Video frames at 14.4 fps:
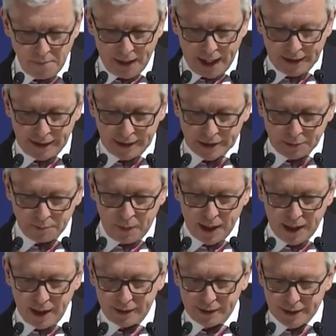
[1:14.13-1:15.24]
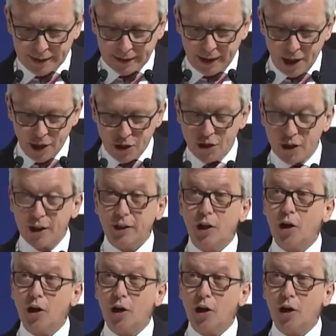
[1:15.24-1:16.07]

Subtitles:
and inspired discussion